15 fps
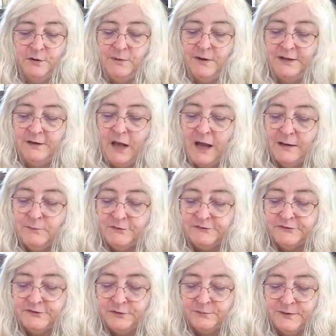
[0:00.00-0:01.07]
I would
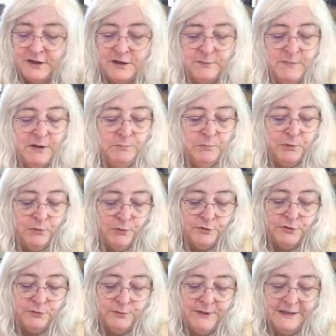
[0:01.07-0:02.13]
still recommend
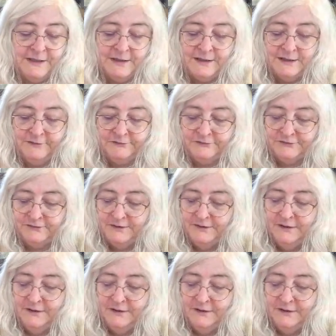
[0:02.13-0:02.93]
bordering this.